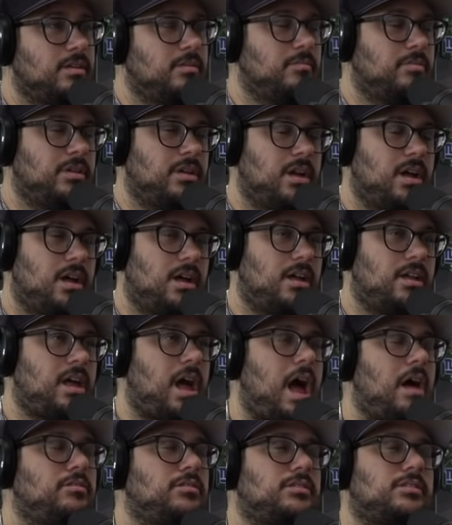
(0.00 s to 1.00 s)
But uh,
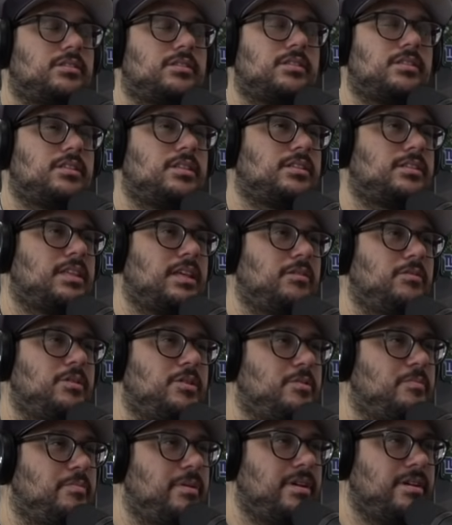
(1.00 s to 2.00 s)
I was this thing with
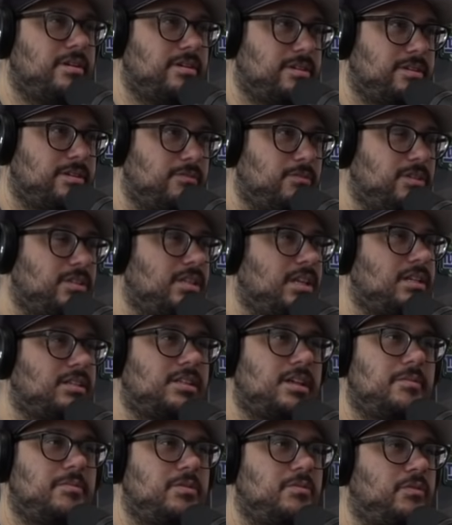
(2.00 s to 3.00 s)
your beard. When's the last
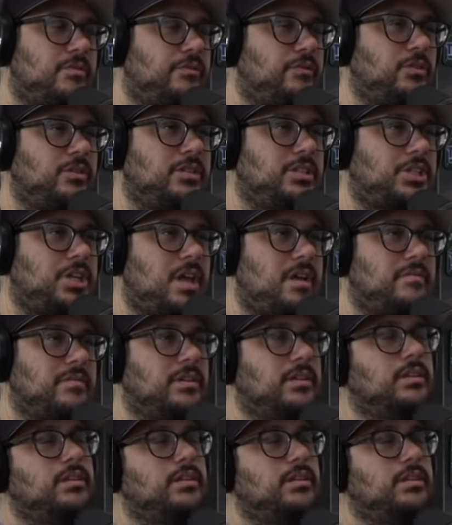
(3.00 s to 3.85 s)
time you were fully shaven?